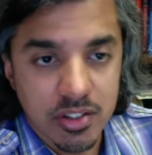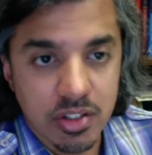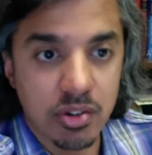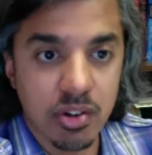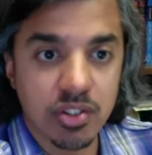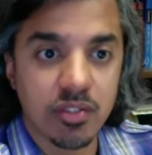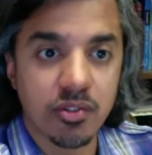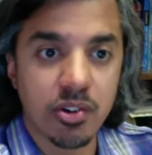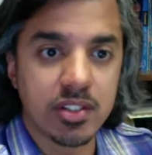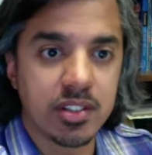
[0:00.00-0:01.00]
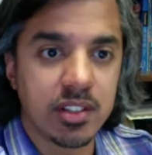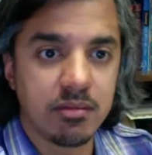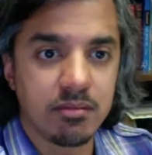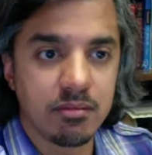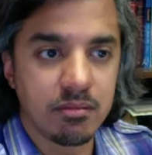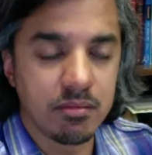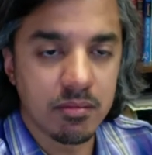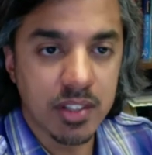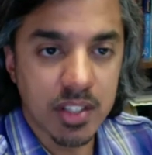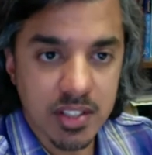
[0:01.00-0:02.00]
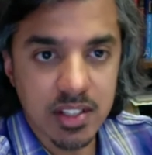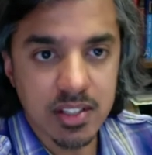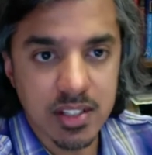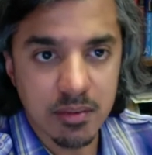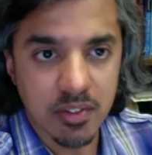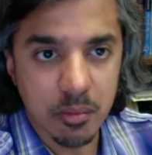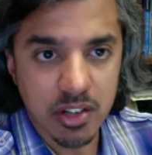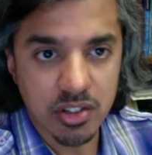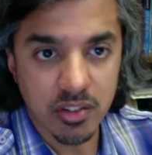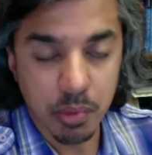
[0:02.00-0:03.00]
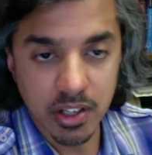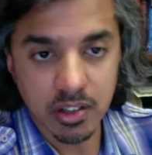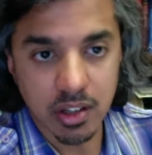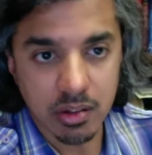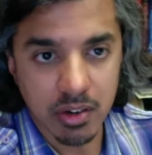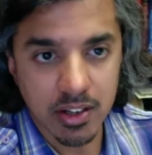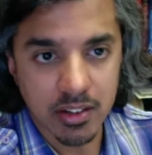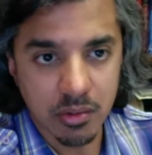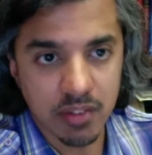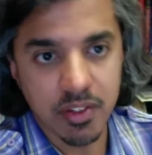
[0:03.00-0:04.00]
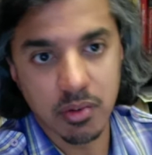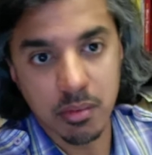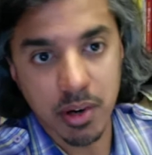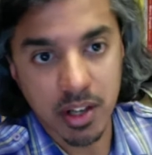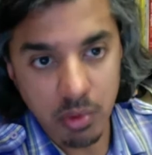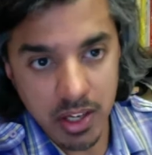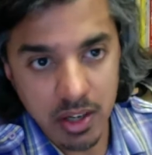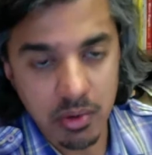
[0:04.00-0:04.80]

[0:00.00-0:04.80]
So in order to, of course, distance them from any sort of political threat, what if they want to break away?